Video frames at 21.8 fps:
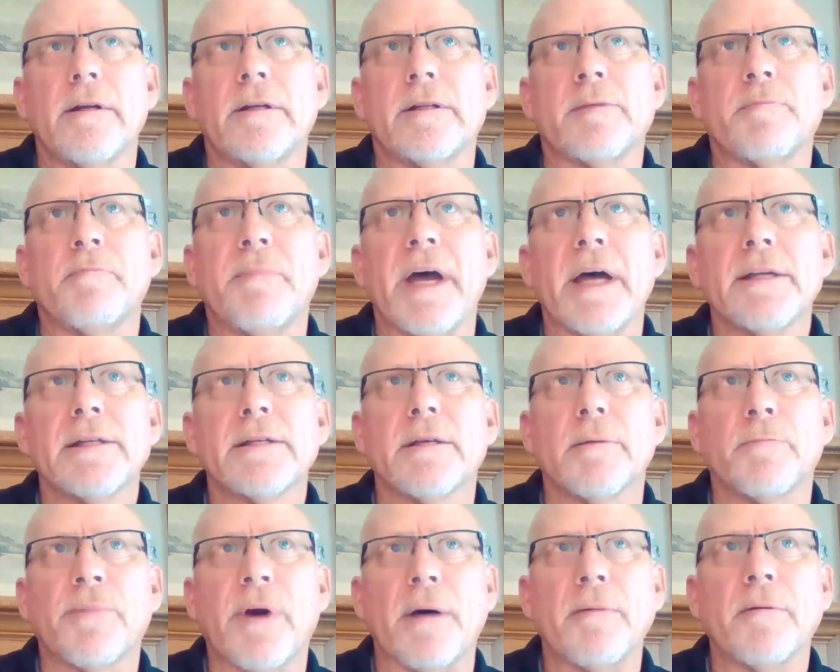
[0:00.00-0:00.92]
it's
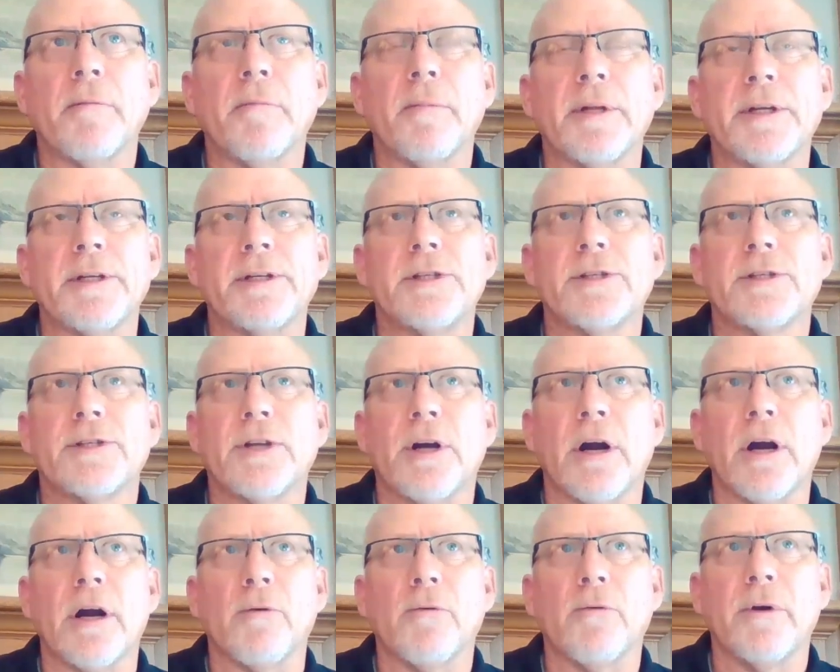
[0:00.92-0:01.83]
best to probably
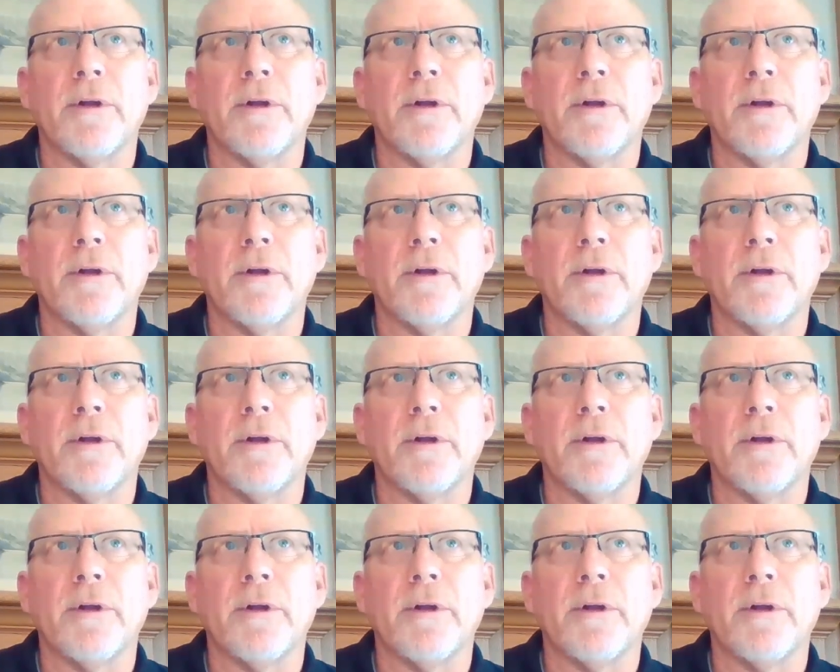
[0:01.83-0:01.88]
start